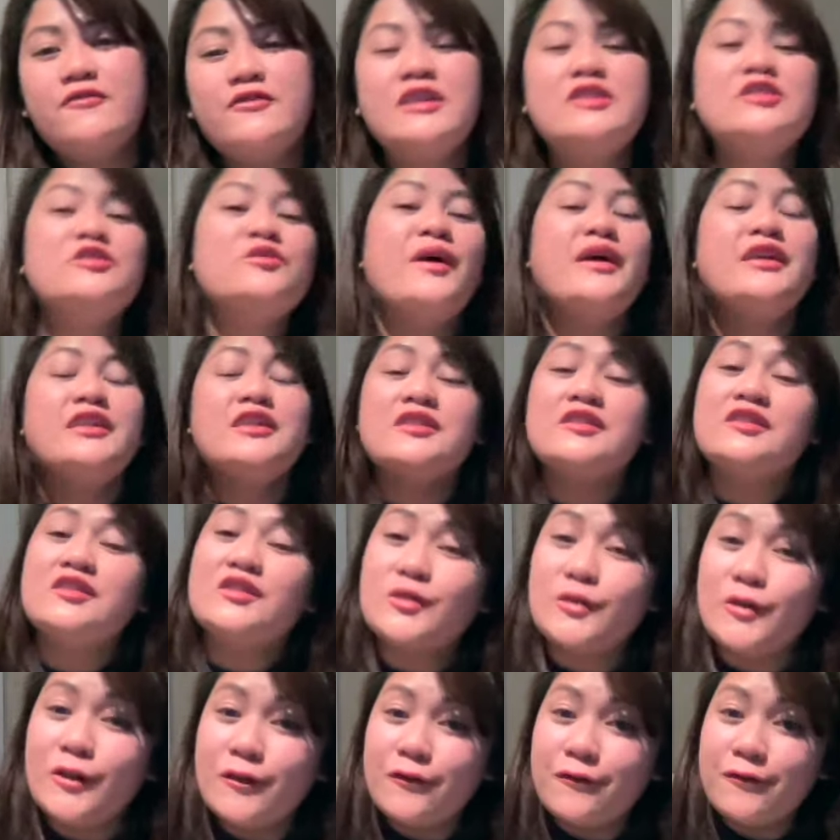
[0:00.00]
That's why there's
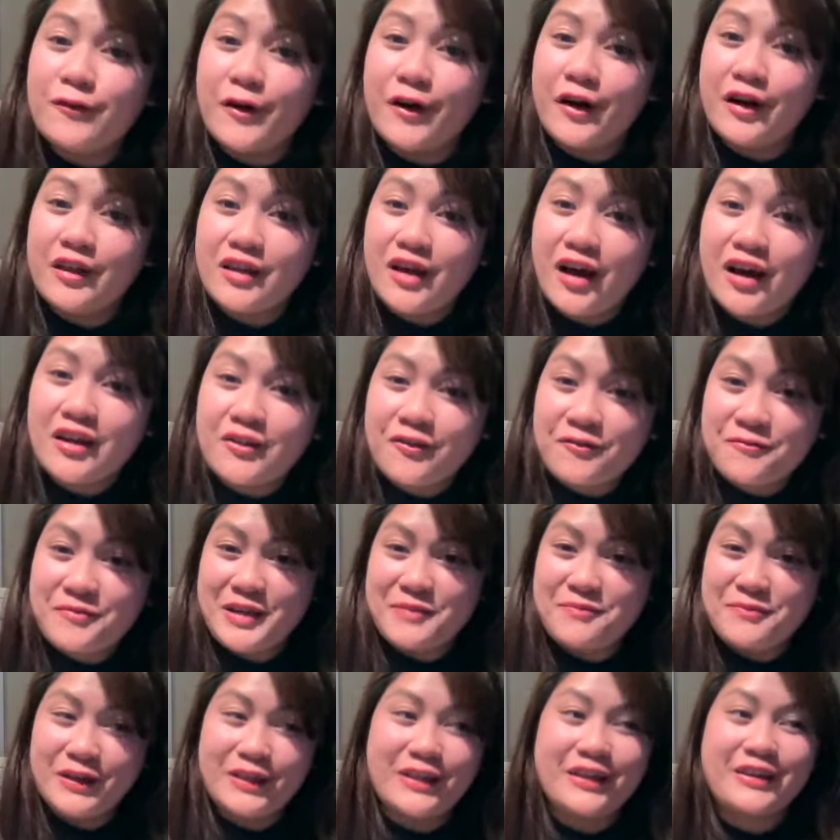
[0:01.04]
Stolfo. A lot of
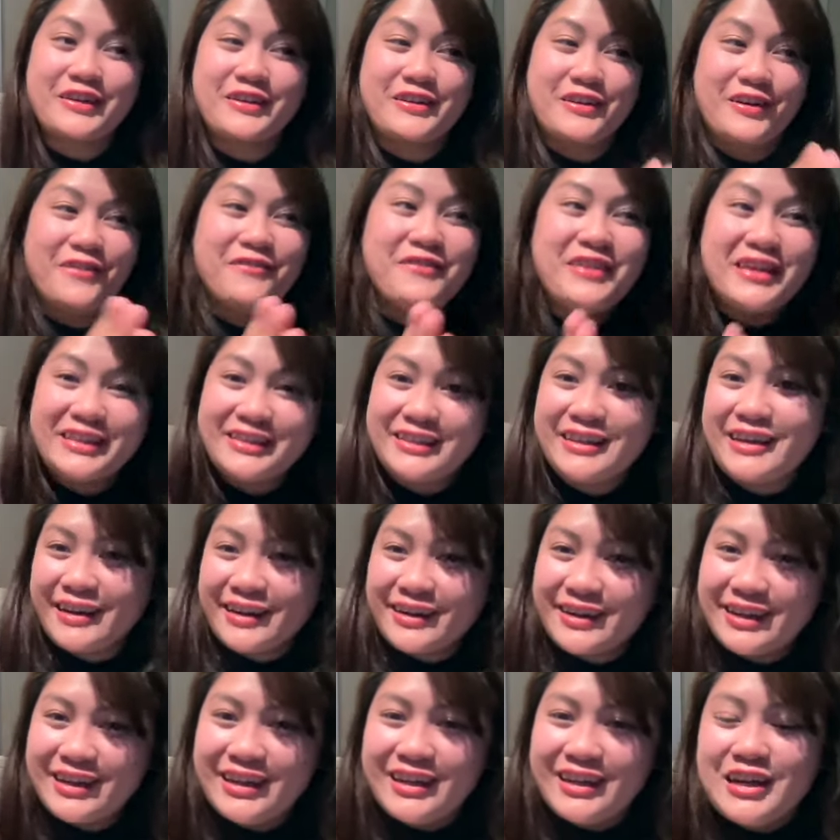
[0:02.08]
people are going
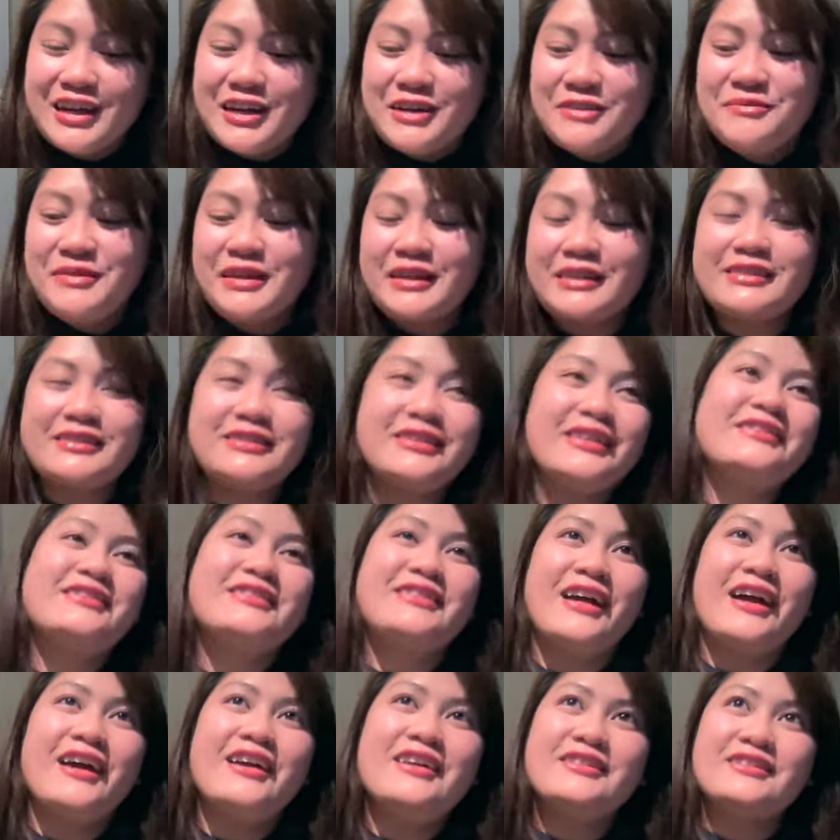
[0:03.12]
there because they
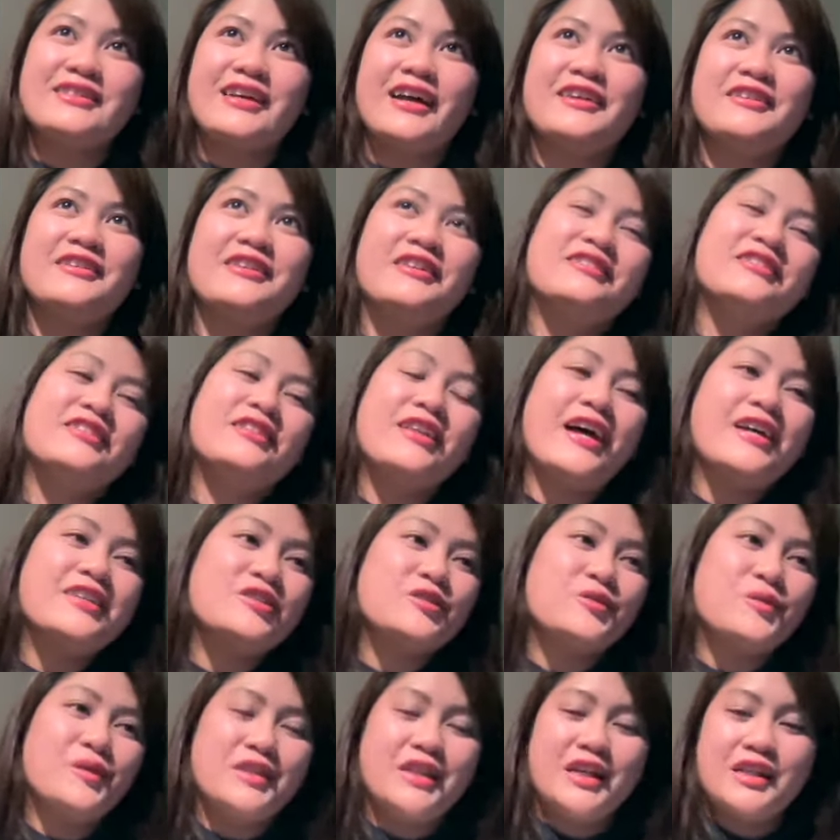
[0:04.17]
sent, the
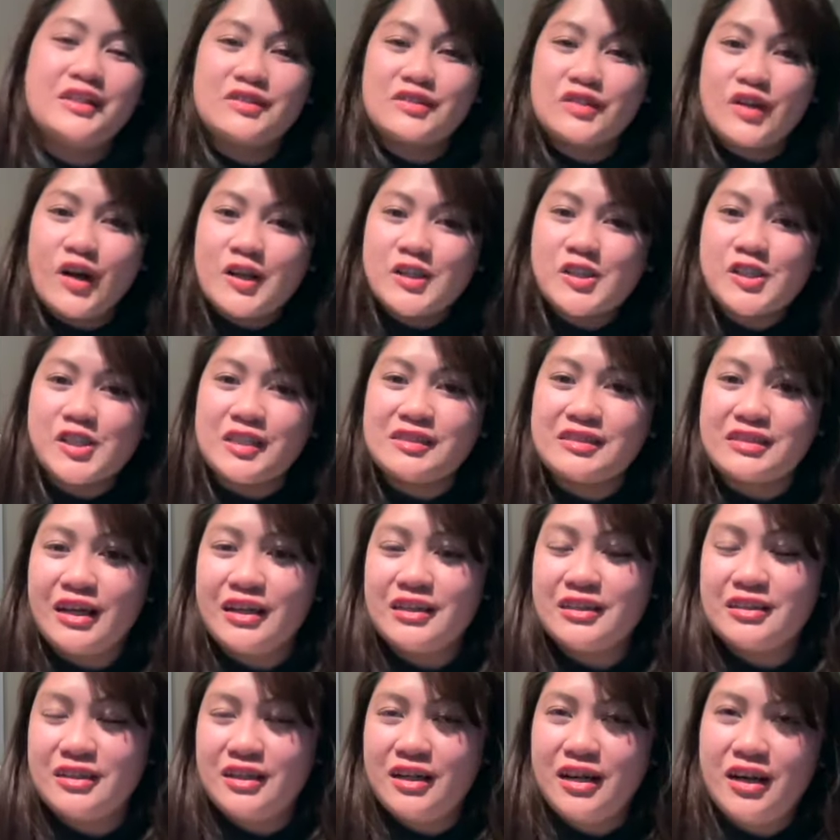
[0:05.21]
last one I saw, she
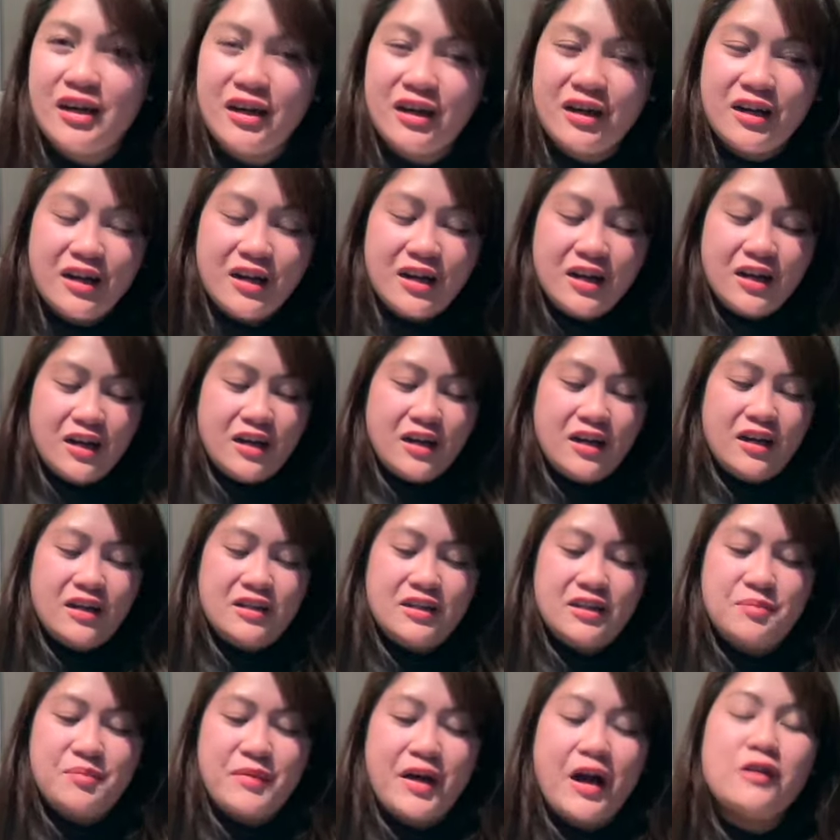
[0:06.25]
sent an
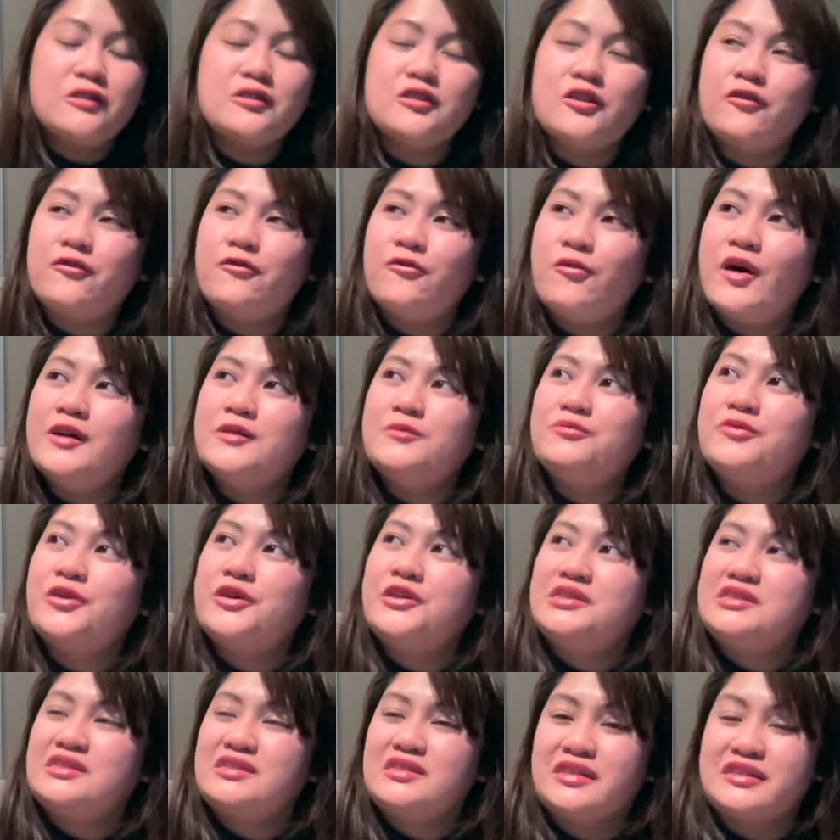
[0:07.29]
amount of
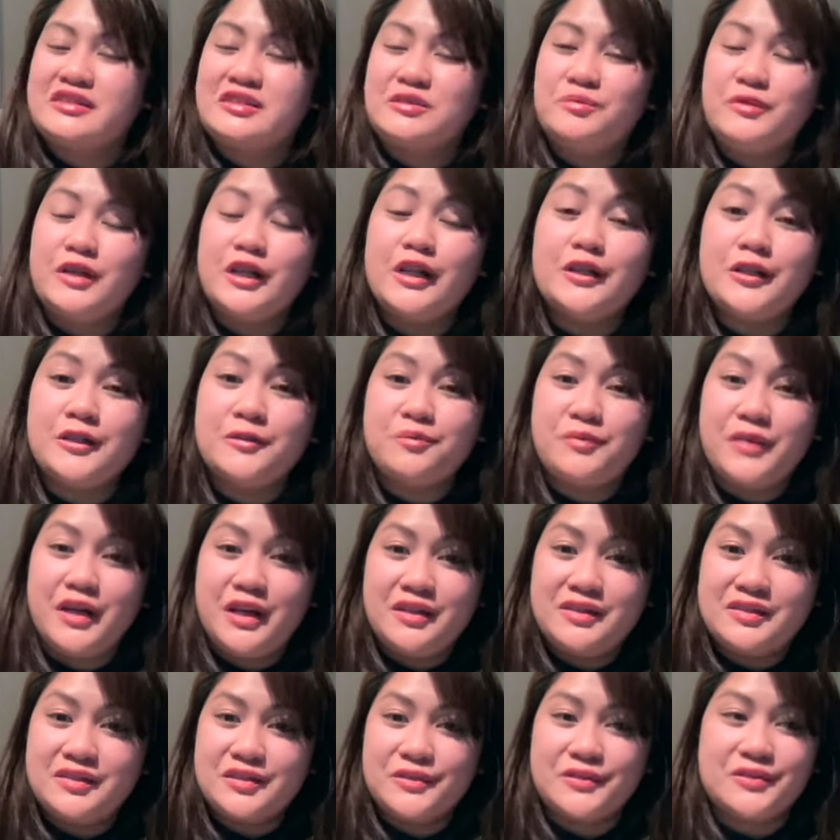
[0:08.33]
1.6 million
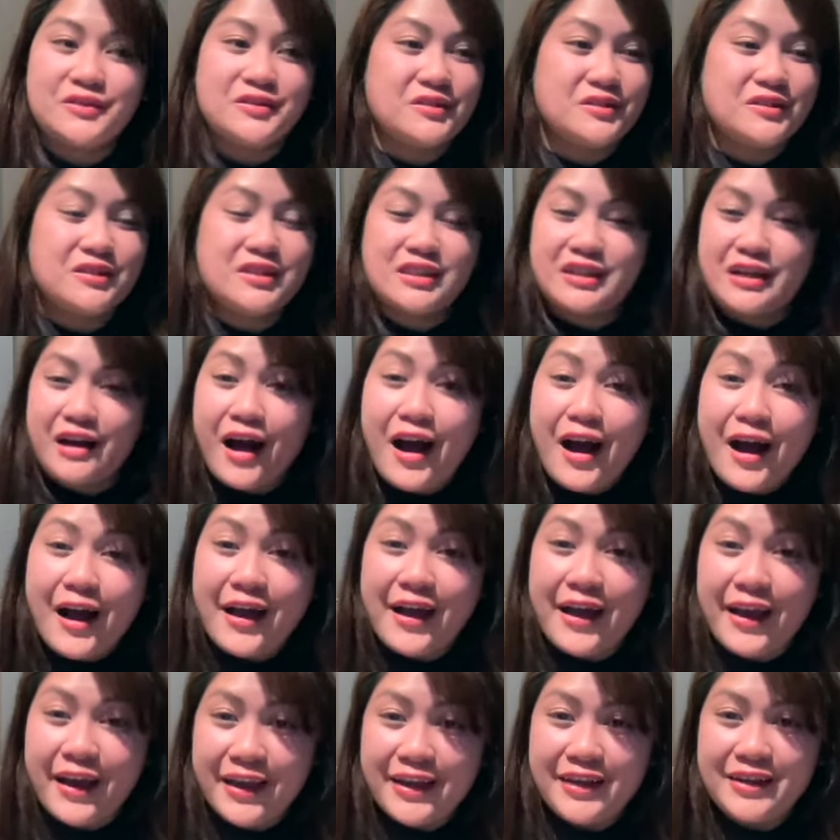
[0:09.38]
pesos to the
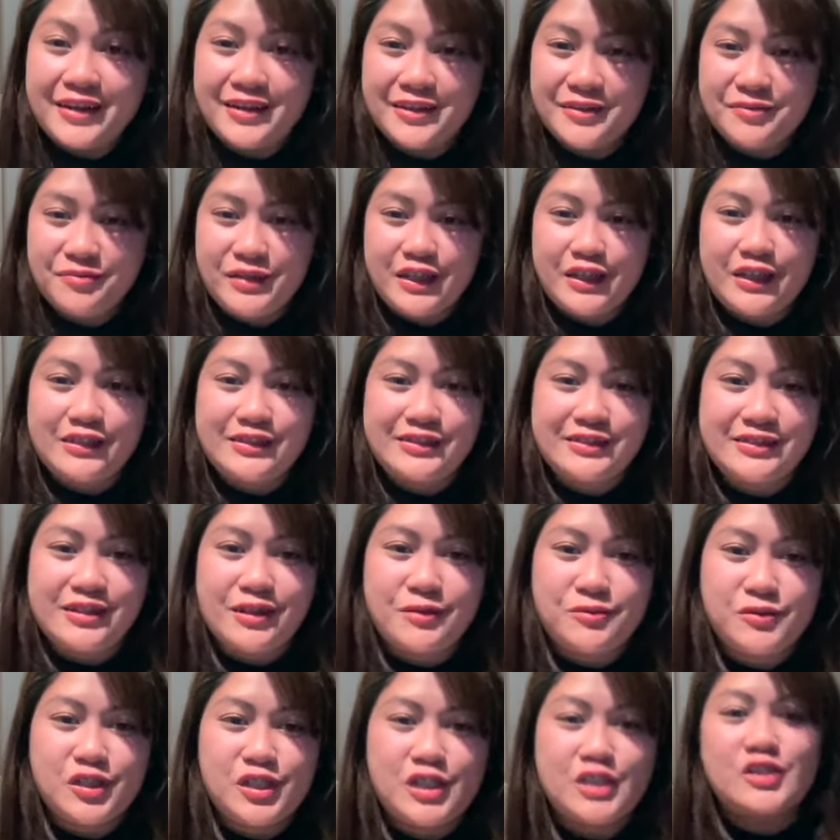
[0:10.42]
guy because
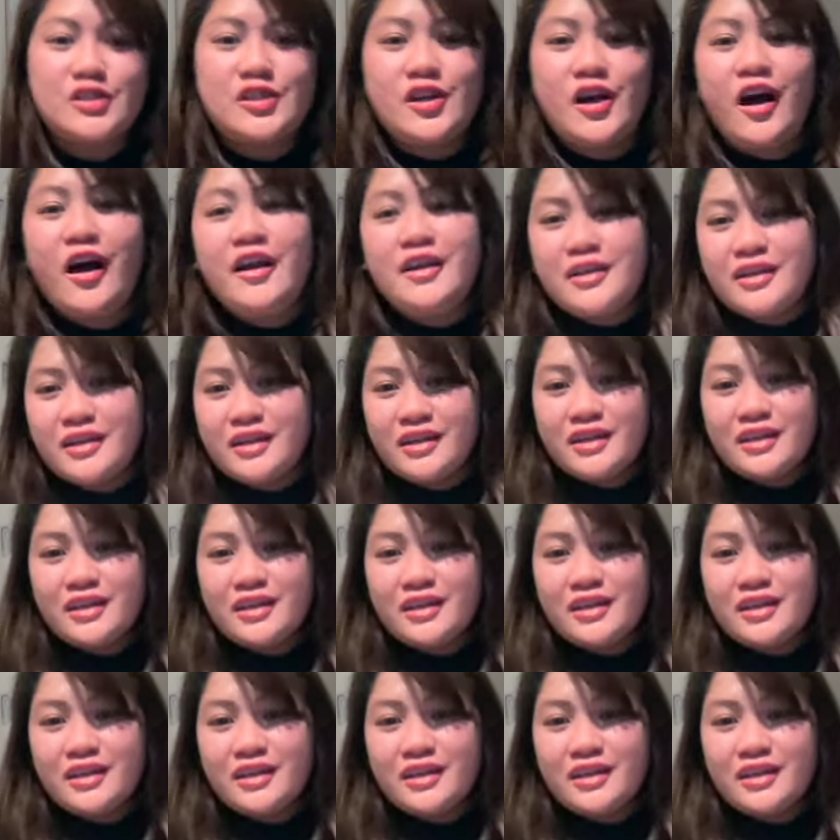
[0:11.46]
she thought